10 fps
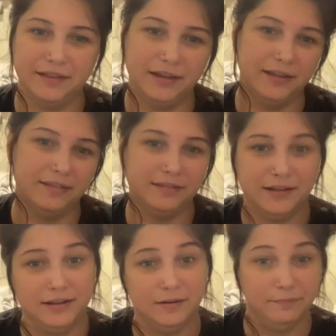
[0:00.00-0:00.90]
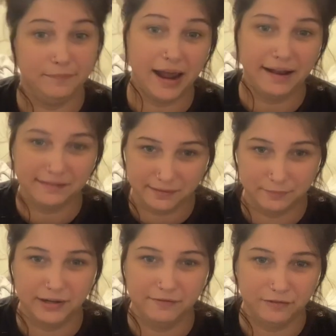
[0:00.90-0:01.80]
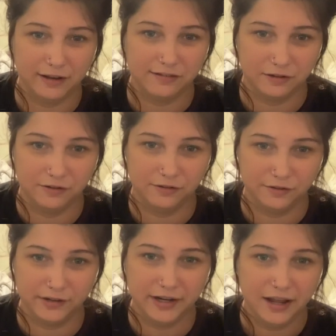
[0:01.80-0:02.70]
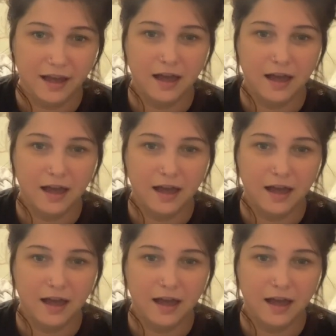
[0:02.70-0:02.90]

then the acid reflux surgery.